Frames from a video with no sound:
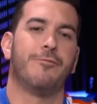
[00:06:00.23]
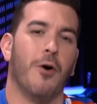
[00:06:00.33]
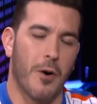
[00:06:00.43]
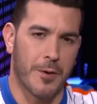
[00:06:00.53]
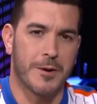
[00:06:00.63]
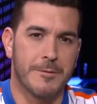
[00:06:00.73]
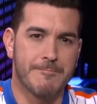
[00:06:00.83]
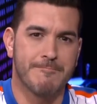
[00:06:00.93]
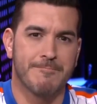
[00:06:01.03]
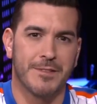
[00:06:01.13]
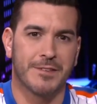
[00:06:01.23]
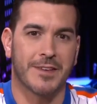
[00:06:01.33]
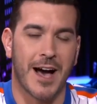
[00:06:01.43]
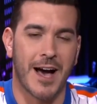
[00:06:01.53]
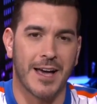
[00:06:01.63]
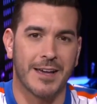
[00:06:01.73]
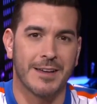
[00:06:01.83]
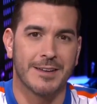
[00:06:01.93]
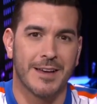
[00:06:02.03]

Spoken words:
forward, this guy